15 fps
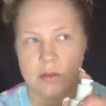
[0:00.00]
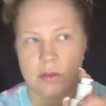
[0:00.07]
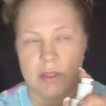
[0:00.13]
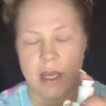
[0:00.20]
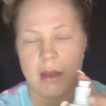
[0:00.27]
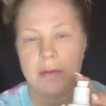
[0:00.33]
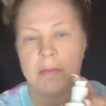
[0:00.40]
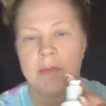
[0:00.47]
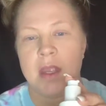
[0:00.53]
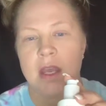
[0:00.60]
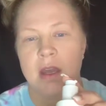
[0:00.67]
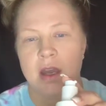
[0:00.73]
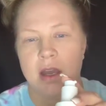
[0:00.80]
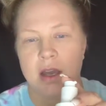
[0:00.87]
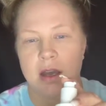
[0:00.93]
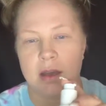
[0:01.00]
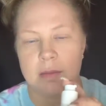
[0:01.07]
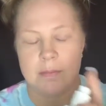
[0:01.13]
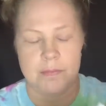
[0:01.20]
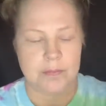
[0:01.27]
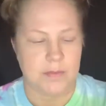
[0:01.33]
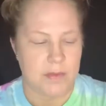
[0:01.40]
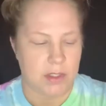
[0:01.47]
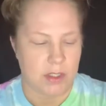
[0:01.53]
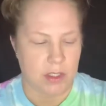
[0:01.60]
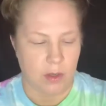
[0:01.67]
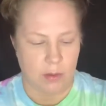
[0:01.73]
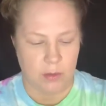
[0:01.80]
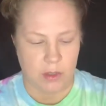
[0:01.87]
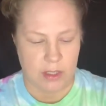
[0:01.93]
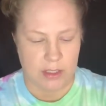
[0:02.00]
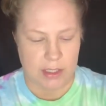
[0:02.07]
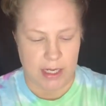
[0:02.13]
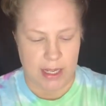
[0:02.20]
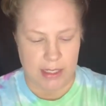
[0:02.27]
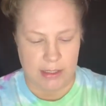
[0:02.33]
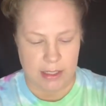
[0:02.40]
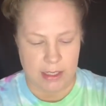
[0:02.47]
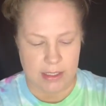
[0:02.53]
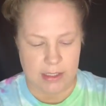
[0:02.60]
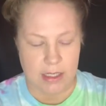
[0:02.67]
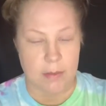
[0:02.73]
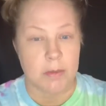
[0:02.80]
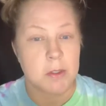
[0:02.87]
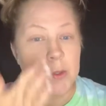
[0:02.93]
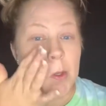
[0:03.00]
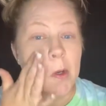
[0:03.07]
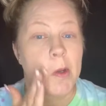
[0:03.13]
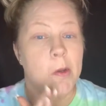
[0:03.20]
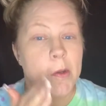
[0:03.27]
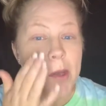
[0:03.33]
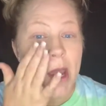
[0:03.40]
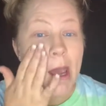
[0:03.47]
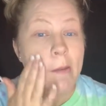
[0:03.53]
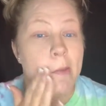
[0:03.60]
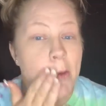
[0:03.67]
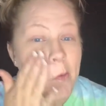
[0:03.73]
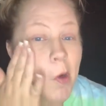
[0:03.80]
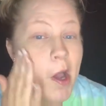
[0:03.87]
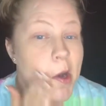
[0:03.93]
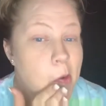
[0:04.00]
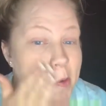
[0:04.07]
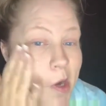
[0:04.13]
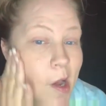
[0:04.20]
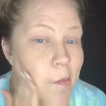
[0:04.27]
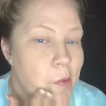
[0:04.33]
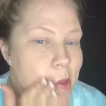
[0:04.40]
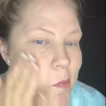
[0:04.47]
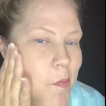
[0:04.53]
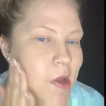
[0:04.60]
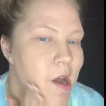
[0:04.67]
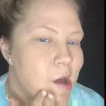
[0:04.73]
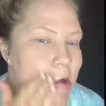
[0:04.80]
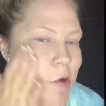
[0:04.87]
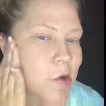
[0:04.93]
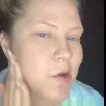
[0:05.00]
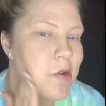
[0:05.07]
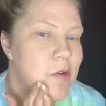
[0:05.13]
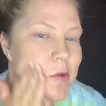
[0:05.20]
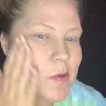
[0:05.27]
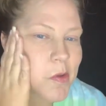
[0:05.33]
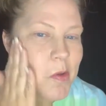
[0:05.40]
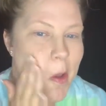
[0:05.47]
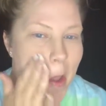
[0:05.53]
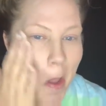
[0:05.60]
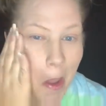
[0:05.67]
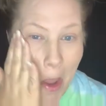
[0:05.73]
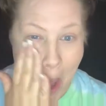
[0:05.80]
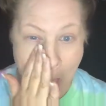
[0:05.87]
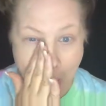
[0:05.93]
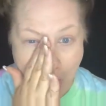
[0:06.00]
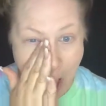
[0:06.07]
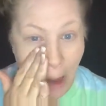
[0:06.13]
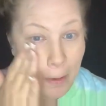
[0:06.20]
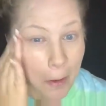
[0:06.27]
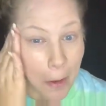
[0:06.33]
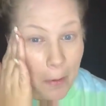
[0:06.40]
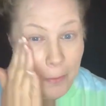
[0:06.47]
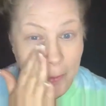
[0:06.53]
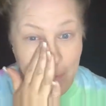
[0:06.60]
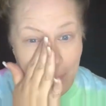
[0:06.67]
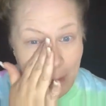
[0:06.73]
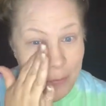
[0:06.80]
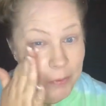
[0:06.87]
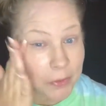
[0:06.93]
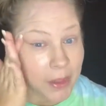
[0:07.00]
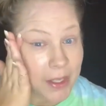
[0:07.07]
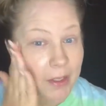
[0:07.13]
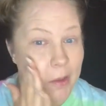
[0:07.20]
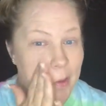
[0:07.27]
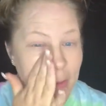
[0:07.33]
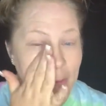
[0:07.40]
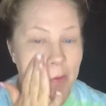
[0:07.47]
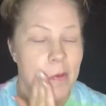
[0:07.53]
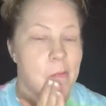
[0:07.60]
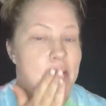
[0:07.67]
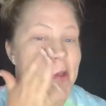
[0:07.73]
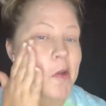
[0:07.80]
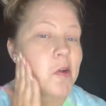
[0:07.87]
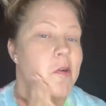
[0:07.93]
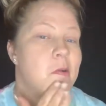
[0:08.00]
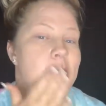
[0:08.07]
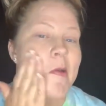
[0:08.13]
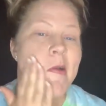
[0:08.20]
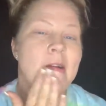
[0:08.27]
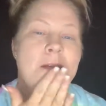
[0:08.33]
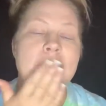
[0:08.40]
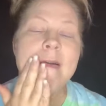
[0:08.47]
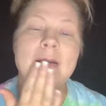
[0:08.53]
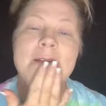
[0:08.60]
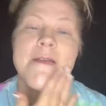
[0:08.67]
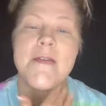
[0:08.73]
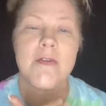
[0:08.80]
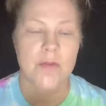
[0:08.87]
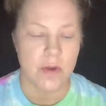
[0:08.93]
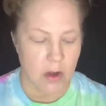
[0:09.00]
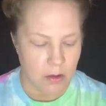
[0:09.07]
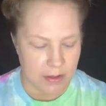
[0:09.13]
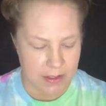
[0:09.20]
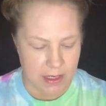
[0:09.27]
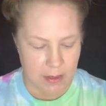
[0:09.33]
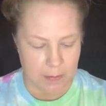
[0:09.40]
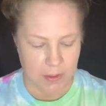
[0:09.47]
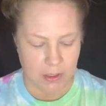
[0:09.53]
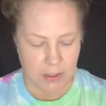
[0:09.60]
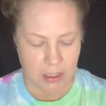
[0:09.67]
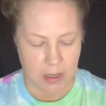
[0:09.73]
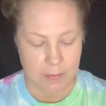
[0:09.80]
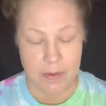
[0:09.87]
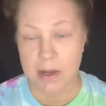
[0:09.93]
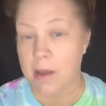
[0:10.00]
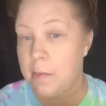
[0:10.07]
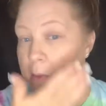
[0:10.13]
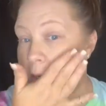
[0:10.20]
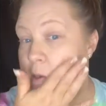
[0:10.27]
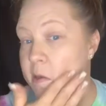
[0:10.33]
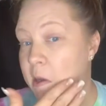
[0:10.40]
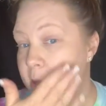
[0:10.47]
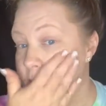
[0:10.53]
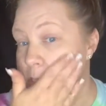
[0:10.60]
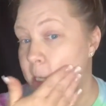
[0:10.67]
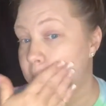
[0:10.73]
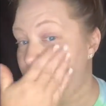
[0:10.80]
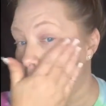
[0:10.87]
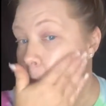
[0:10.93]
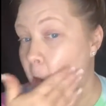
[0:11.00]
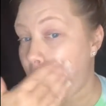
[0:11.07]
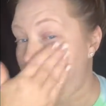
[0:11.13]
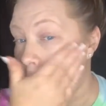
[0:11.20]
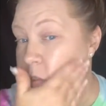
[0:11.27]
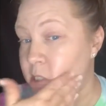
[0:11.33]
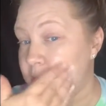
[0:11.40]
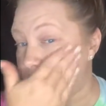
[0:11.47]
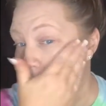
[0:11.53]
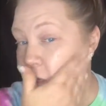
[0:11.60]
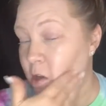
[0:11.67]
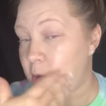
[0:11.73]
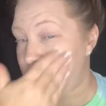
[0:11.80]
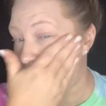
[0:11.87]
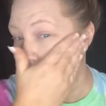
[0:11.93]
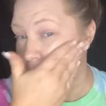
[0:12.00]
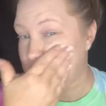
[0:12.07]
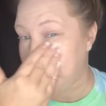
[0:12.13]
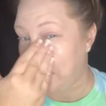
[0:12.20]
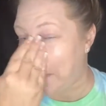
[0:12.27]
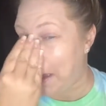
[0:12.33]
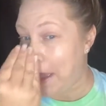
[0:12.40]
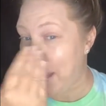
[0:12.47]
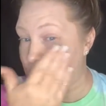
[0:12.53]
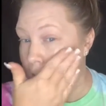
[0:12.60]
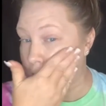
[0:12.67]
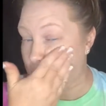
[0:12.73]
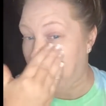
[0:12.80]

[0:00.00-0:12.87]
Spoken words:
Yeah. So I'm going to take this, and I'm just going to dab it right on top of the powder. I know you might be thinking this is going to be rolling up and clumping up, but it doesn't. Silicone base might.